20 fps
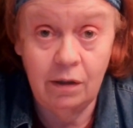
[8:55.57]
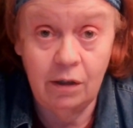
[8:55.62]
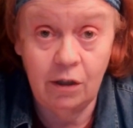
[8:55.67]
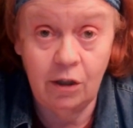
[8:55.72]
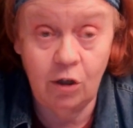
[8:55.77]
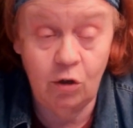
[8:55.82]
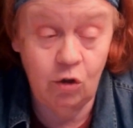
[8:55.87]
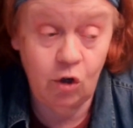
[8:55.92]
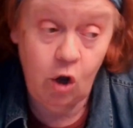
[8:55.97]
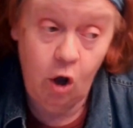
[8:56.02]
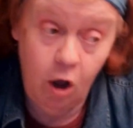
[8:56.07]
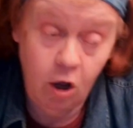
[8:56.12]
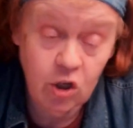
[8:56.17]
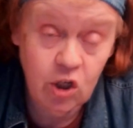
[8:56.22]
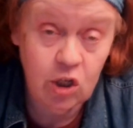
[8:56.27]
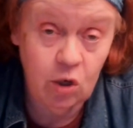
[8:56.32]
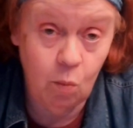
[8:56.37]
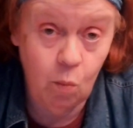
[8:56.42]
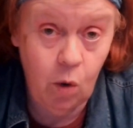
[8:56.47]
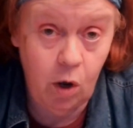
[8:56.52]
You know, to call
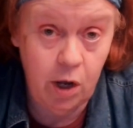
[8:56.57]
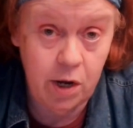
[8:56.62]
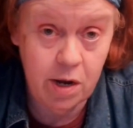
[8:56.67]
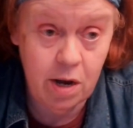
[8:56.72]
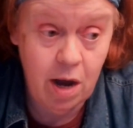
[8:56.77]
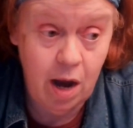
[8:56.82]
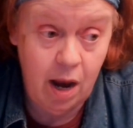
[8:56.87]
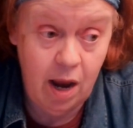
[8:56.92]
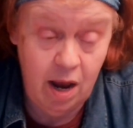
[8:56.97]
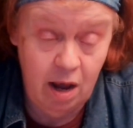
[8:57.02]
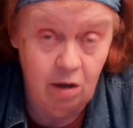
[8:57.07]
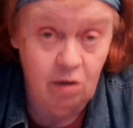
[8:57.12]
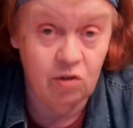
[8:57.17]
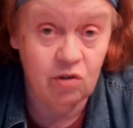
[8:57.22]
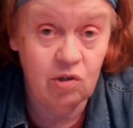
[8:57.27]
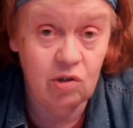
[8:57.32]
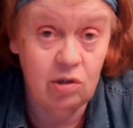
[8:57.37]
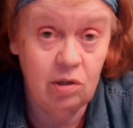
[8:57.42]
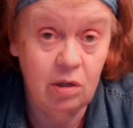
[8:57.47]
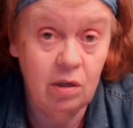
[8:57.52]
someone
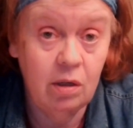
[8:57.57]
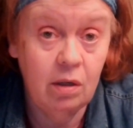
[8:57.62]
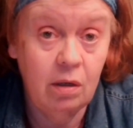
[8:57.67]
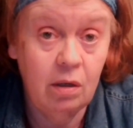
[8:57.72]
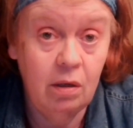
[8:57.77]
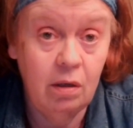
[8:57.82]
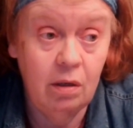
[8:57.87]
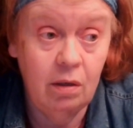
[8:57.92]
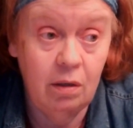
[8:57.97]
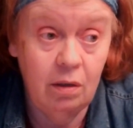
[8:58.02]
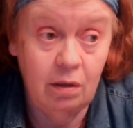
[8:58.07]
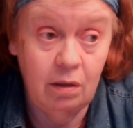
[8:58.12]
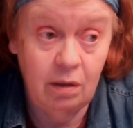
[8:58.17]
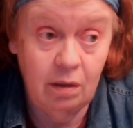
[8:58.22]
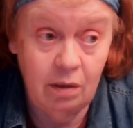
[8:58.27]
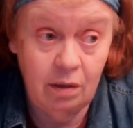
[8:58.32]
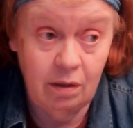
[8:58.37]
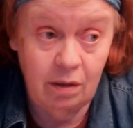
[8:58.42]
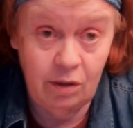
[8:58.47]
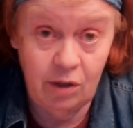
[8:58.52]
else
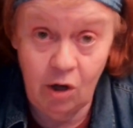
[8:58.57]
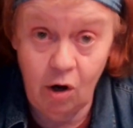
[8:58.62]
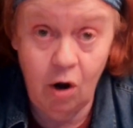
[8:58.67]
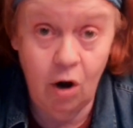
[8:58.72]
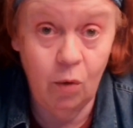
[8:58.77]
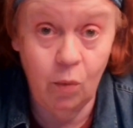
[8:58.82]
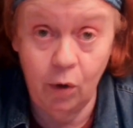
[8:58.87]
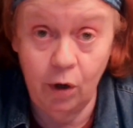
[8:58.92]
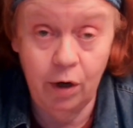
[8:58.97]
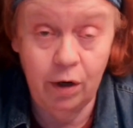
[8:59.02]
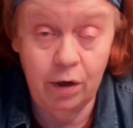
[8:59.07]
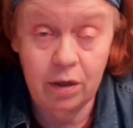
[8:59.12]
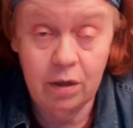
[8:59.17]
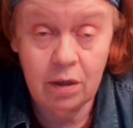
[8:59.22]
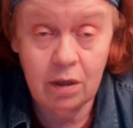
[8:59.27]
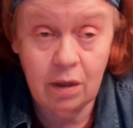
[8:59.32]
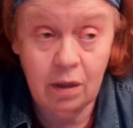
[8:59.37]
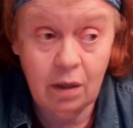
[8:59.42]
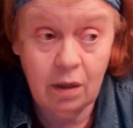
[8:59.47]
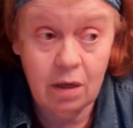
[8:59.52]
the R word,
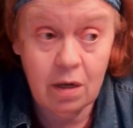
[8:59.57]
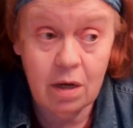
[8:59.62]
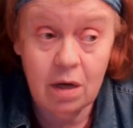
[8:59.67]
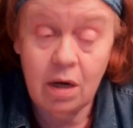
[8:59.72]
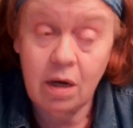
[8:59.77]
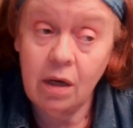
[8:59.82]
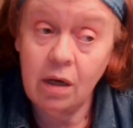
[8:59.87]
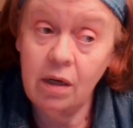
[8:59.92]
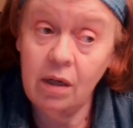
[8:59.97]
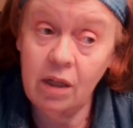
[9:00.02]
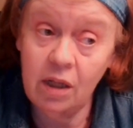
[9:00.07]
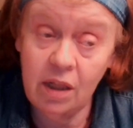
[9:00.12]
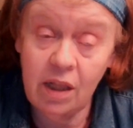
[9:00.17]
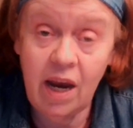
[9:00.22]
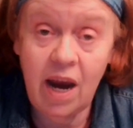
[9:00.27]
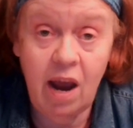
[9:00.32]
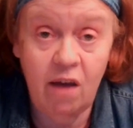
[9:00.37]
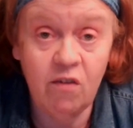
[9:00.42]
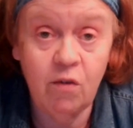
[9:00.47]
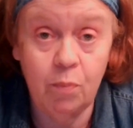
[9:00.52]
then
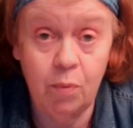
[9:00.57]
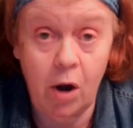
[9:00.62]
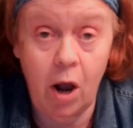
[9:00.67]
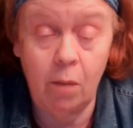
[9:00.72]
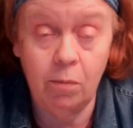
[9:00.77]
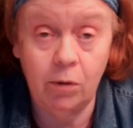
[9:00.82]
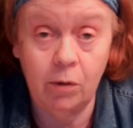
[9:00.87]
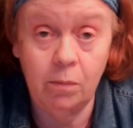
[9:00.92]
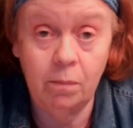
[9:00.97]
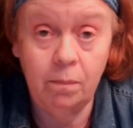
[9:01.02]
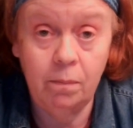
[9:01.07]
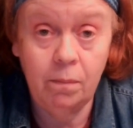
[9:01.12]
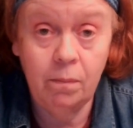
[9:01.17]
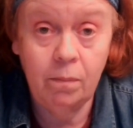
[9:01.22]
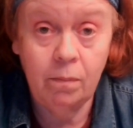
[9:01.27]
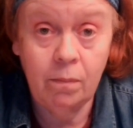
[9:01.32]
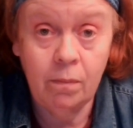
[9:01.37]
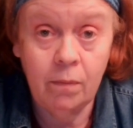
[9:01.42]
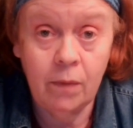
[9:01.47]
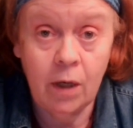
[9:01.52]
they have a problem.
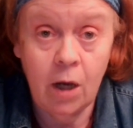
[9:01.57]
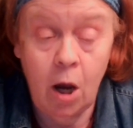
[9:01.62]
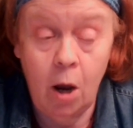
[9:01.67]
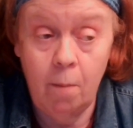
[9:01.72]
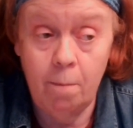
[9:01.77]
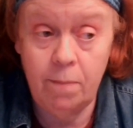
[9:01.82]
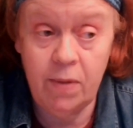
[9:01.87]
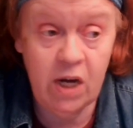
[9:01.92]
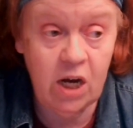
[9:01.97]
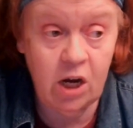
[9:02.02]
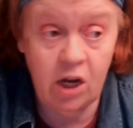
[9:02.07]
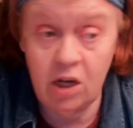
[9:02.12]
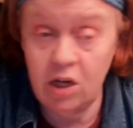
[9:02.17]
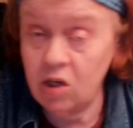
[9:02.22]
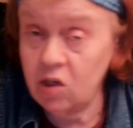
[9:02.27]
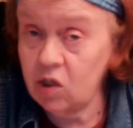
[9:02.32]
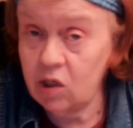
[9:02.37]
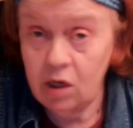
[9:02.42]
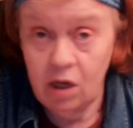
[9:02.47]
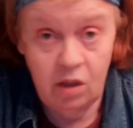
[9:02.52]

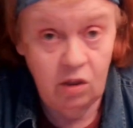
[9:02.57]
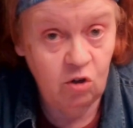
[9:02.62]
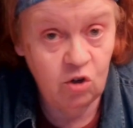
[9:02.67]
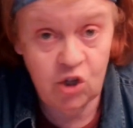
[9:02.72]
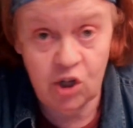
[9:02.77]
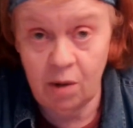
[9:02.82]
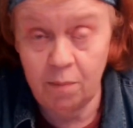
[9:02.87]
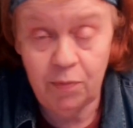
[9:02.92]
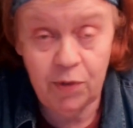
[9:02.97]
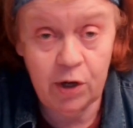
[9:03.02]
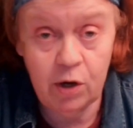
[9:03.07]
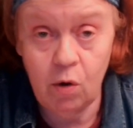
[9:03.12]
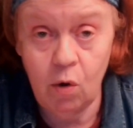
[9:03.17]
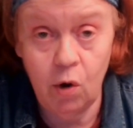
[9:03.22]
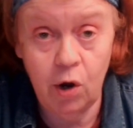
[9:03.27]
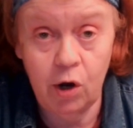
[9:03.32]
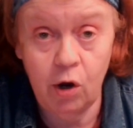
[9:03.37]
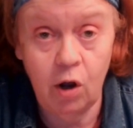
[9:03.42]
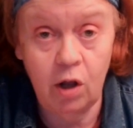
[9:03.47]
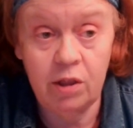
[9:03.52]
Because there's something
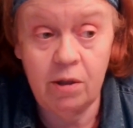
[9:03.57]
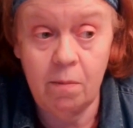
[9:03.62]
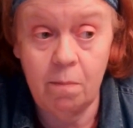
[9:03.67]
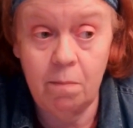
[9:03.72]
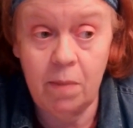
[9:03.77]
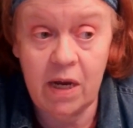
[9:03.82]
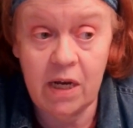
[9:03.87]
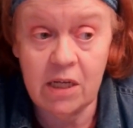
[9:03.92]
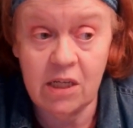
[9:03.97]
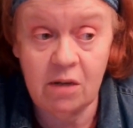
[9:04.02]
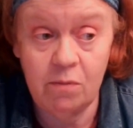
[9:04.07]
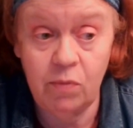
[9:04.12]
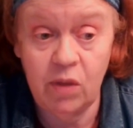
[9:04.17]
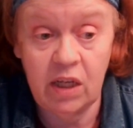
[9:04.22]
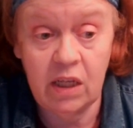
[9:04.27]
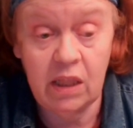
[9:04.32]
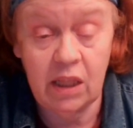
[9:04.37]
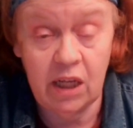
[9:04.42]
going on that makes them think